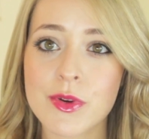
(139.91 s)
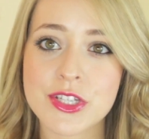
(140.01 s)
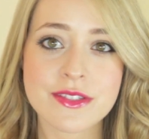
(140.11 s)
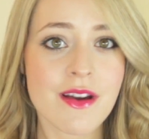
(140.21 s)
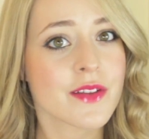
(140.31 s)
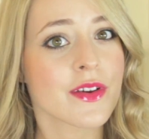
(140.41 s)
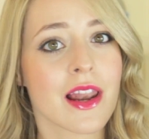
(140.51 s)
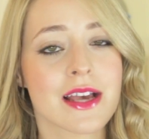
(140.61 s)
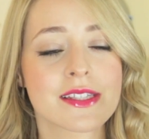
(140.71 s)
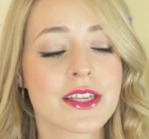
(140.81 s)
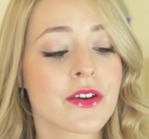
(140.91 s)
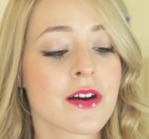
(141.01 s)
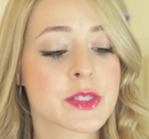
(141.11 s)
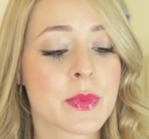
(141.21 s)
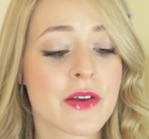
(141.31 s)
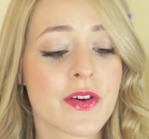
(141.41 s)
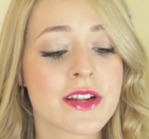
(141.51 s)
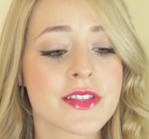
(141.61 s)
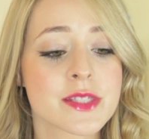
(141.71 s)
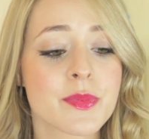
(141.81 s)
which is kind of a classic. You guys might have
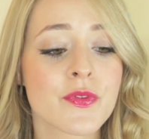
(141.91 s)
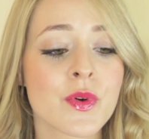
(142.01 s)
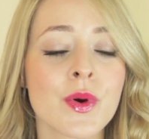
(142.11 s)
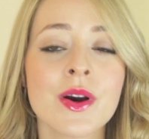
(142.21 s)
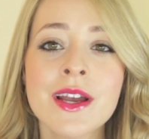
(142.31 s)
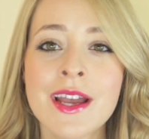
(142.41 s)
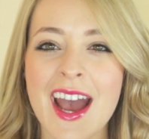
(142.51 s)
heard of this before.